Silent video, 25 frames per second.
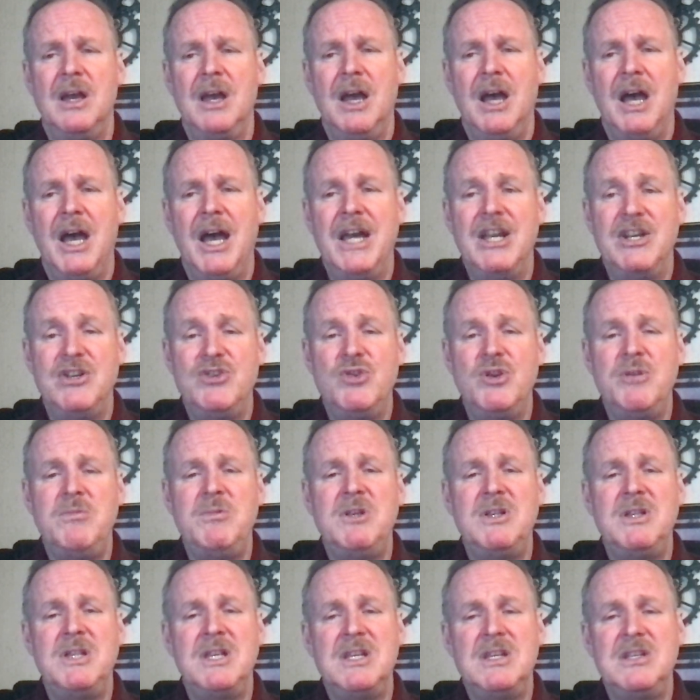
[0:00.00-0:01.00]
I
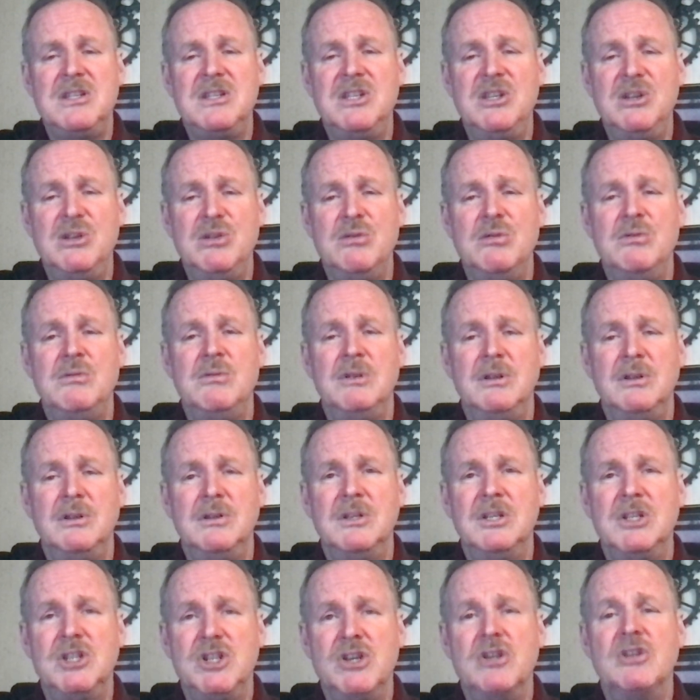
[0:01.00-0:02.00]
attribute this to
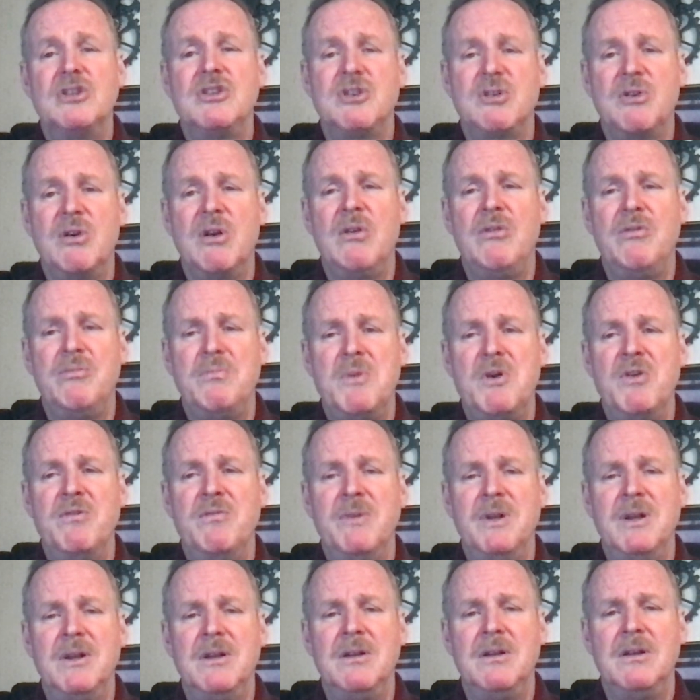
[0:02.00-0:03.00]
the church growth
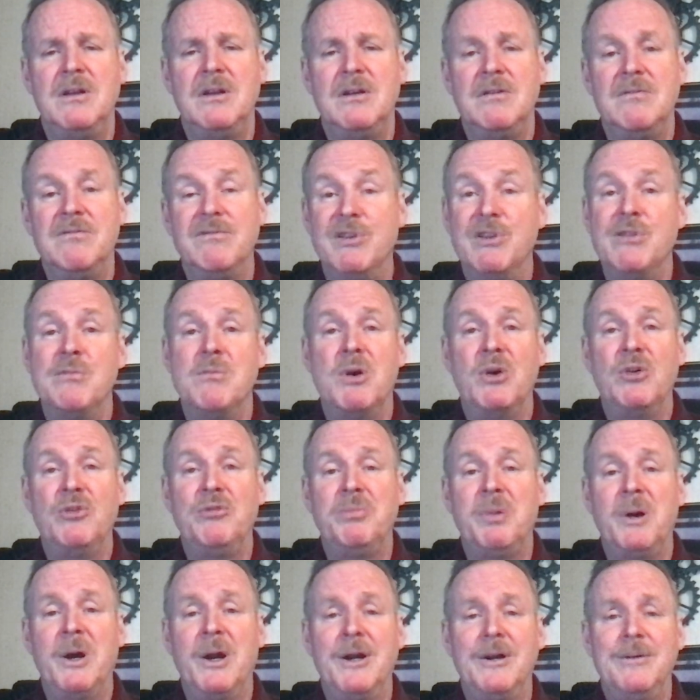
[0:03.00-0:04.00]
movement for the
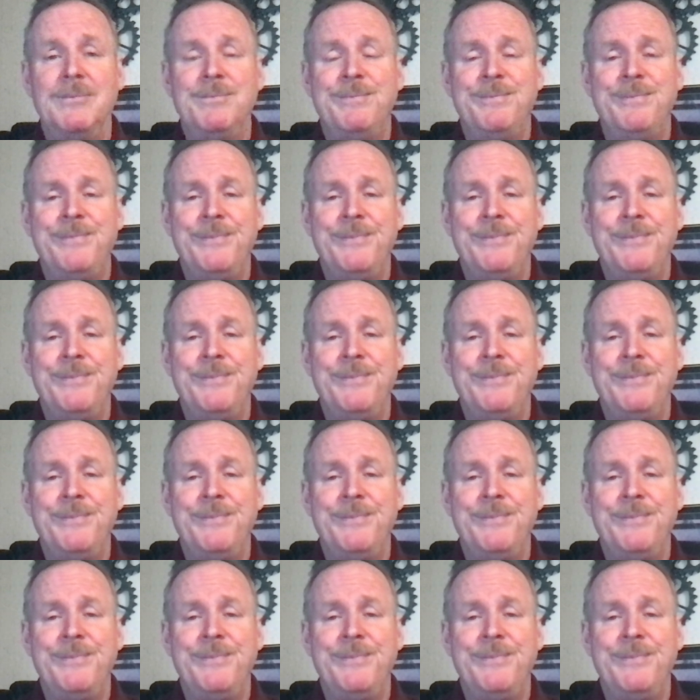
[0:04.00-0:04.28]
most part.